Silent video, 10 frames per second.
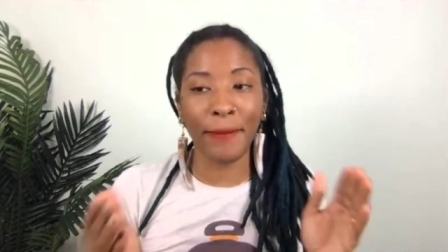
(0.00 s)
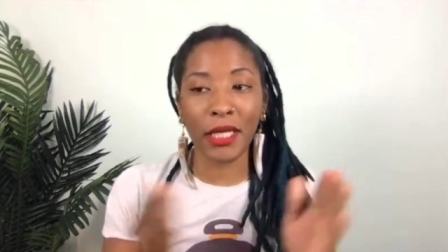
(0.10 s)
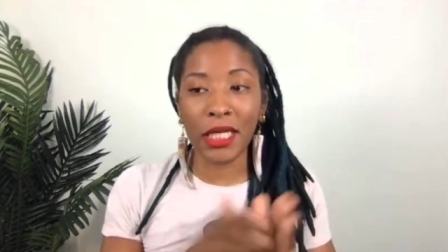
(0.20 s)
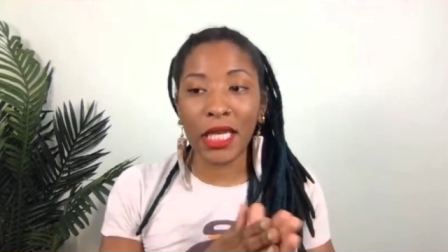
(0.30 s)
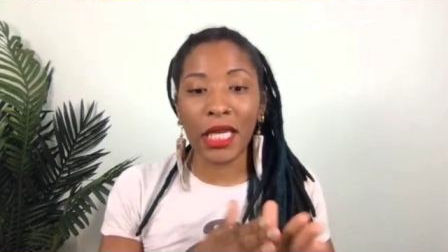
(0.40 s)

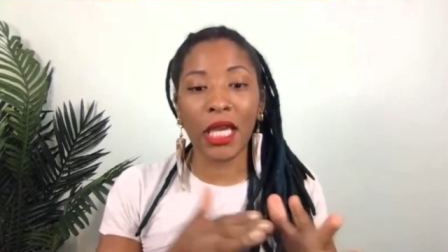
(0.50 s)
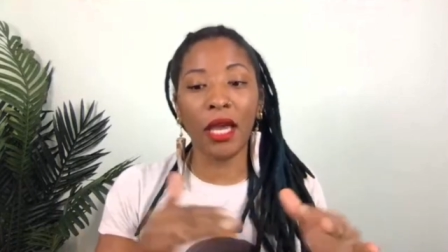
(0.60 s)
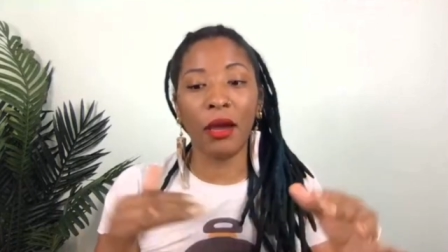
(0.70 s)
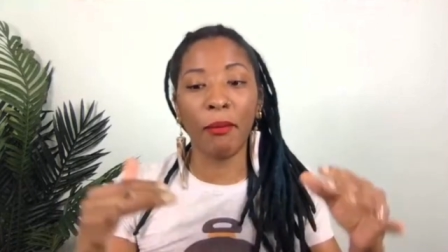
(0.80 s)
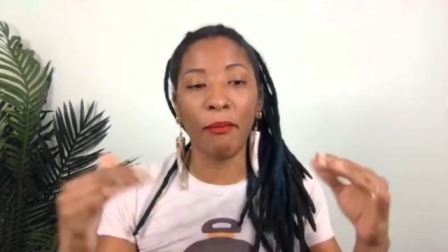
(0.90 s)

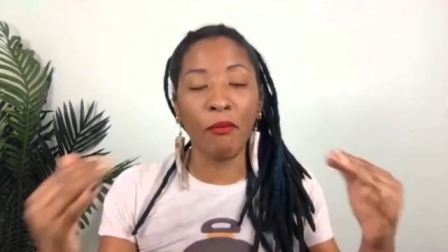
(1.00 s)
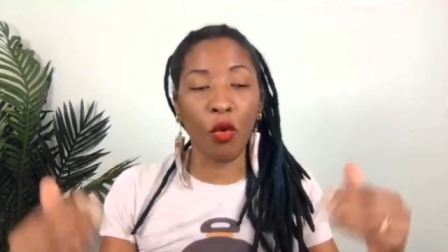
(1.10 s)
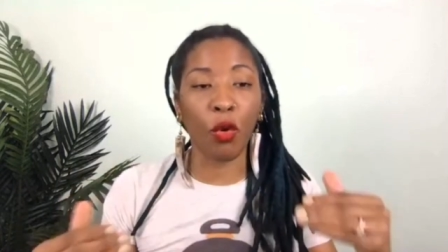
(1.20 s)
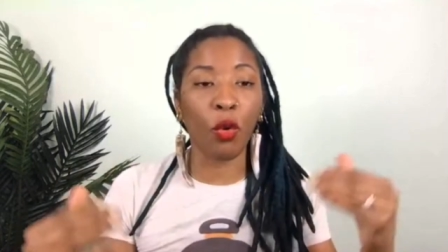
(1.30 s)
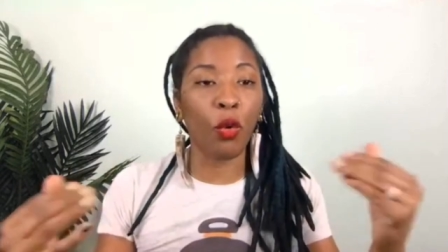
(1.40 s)
putting
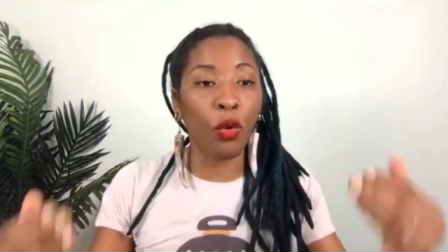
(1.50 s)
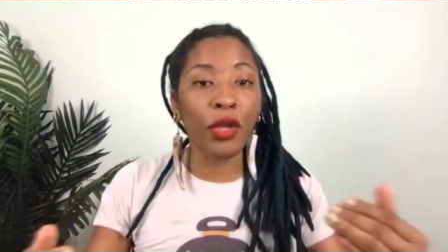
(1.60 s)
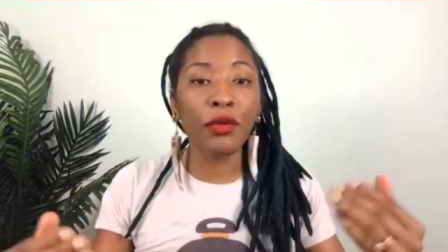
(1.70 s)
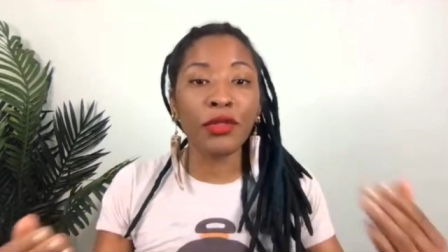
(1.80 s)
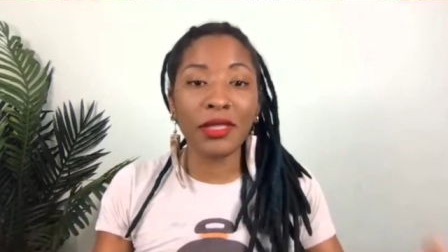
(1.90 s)
more
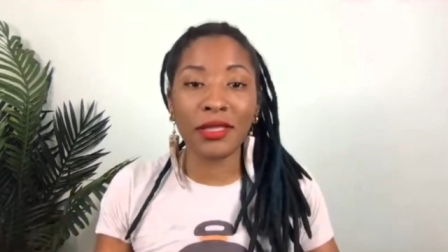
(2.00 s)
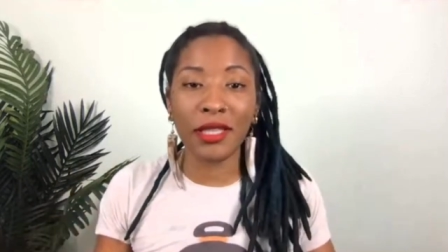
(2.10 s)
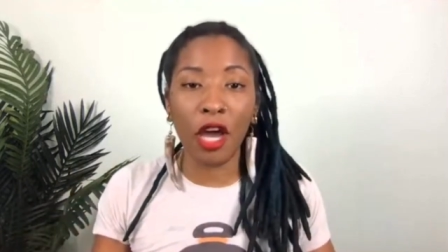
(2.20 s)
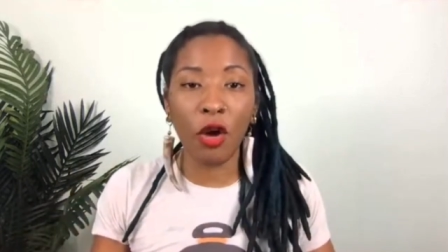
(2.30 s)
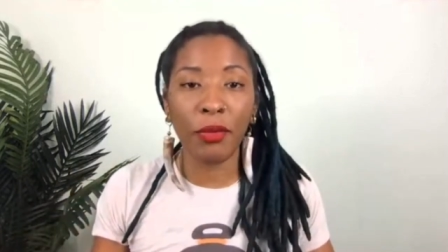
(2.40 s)
oil to the
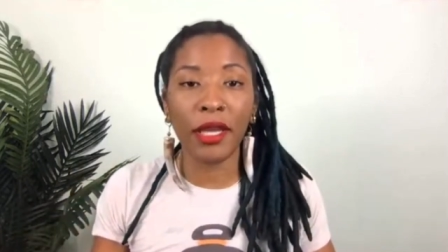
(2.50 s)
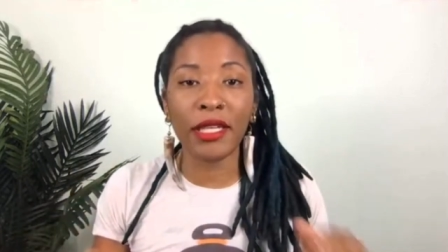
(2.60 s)
scalp